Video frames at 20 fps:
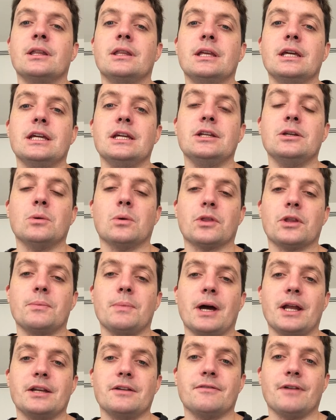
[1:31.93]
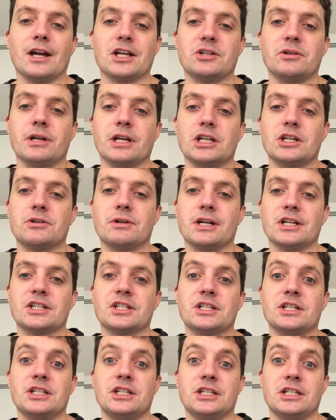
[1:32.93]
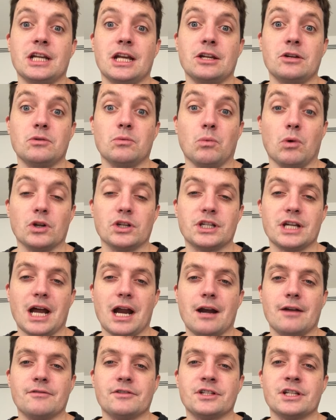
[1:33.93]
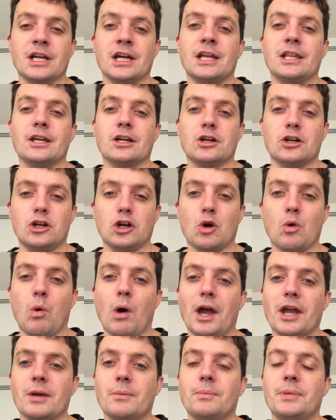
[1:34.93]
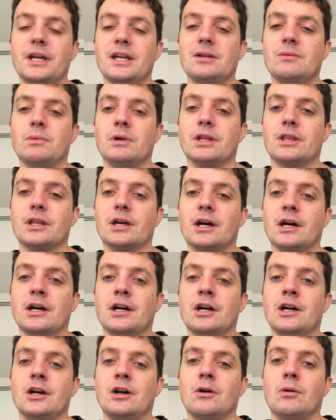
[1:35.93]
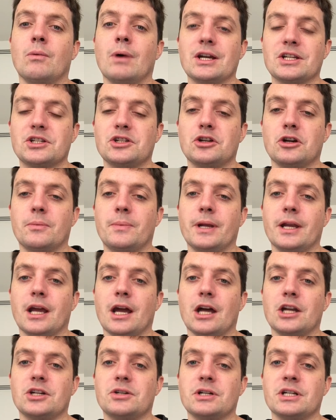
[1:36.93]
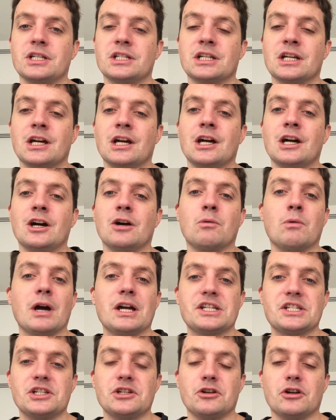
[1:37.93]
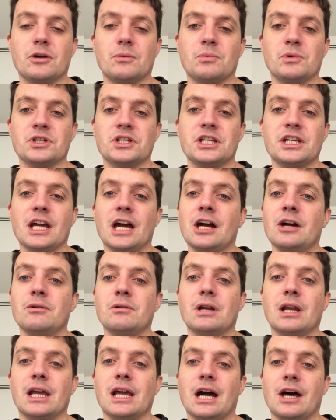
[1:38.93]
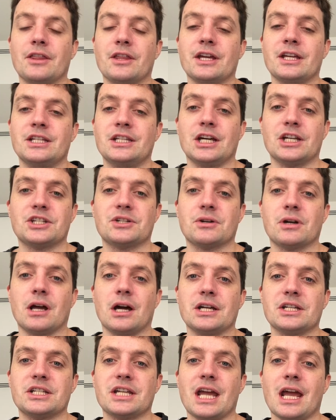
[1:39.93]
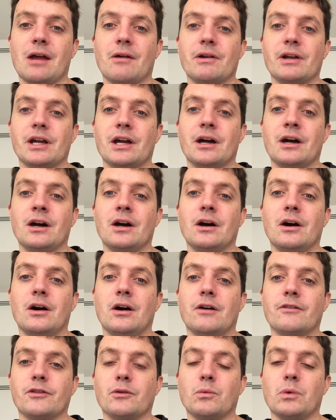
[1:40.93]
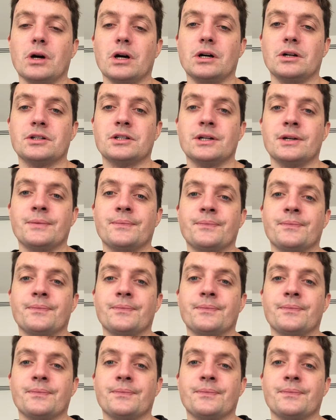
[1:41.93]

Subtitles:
The northern manufacturing interests tended to want tariffs that couldn't quite compete with Western European countries. Western Europe was the only other industrialized area of the world.